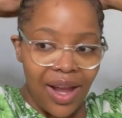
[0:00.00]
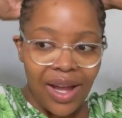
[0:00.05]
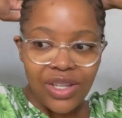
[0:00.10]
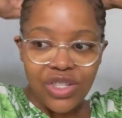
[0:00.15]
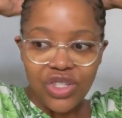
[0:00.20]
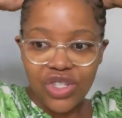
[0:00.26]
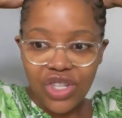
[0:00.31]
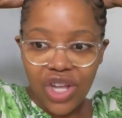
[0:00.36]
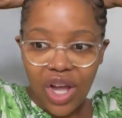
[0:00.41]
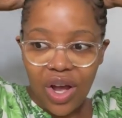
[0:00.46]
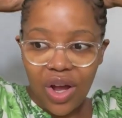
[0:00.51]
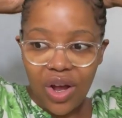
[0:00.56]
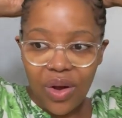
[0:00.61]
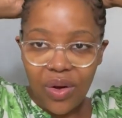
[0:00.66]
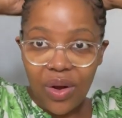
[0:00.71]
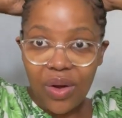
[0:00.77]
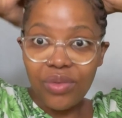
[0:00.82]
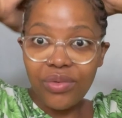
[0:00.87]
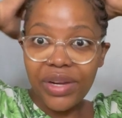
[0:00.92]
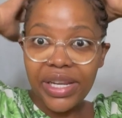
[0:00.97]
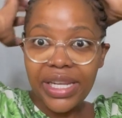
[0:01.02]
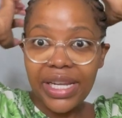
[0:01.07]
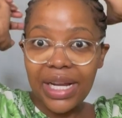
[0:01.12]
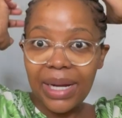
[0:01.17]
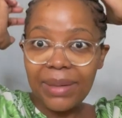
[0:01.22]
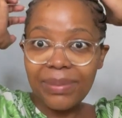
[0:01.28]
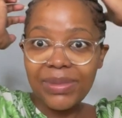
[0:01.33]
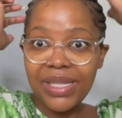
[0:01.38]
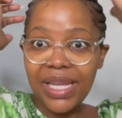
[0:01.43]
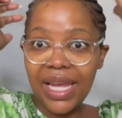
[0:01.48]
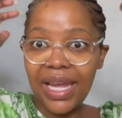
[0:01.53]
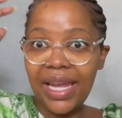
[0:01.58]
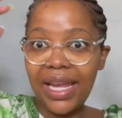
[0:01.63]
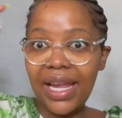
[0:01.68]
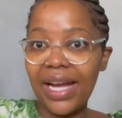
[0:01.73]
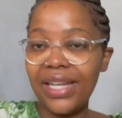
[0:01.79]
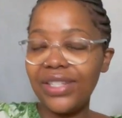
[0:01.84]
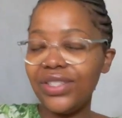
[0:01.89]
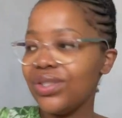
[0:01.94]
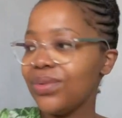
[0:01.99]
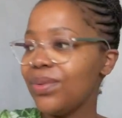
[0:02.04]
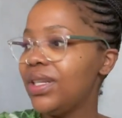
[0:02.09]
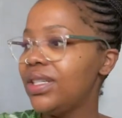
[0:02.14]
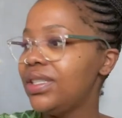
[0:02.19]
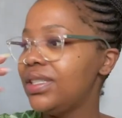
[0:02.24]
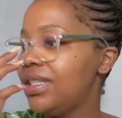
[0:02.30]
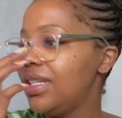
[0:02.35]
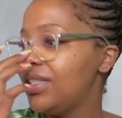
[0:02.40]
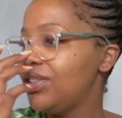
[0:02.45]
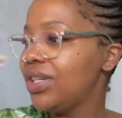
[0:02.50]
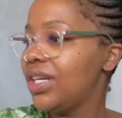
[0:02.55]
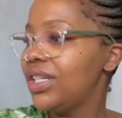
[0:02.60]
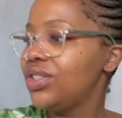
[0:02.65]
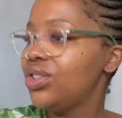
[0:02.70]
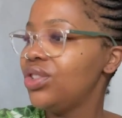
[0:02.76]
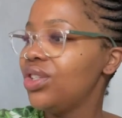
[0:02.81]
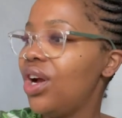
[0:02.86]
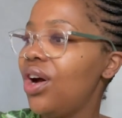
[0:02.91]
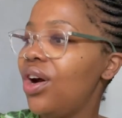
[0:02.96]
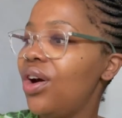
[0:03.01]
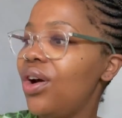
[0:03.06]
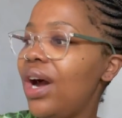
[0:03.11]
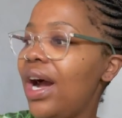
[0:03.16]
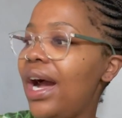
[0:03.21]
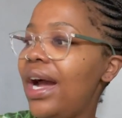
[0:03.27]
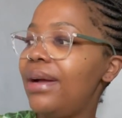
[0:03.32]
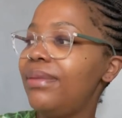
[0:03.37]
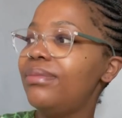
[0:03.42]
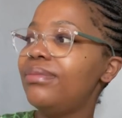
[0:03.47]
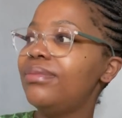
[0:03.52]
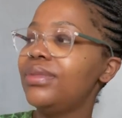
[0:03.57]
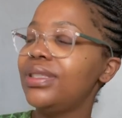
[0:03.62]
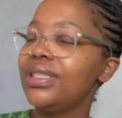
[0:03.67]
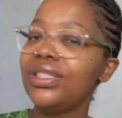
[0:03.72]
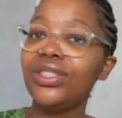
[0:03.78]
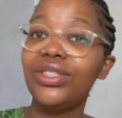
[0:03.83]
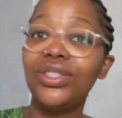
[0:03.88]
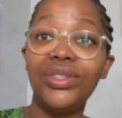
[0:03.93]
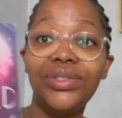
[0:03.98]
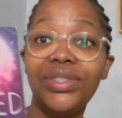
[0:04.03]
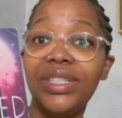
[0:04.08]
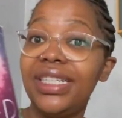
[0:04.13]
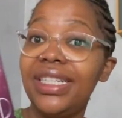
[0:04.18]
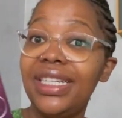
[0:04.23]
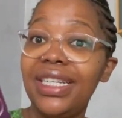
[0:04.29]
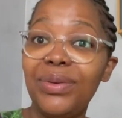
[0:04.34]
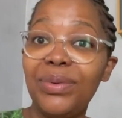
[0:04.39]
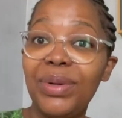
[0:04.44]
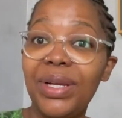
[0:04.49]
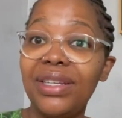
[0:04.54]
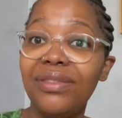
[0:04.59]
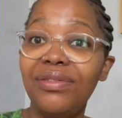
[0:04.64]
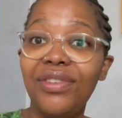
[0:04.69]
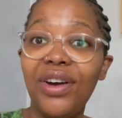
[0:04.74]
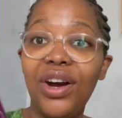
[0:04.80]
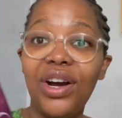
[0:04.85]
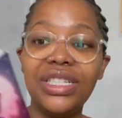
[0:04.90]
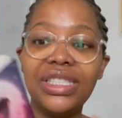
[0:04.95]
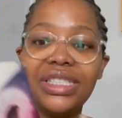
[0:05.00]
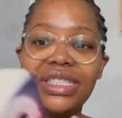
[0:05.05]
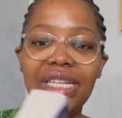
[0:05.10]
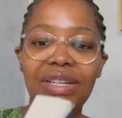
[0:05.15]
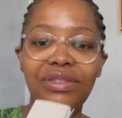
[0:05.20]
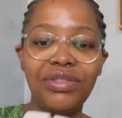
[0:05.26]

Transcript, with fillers: So, reading update. I just wanted to let you guys know I'm still reading Wicked Fox.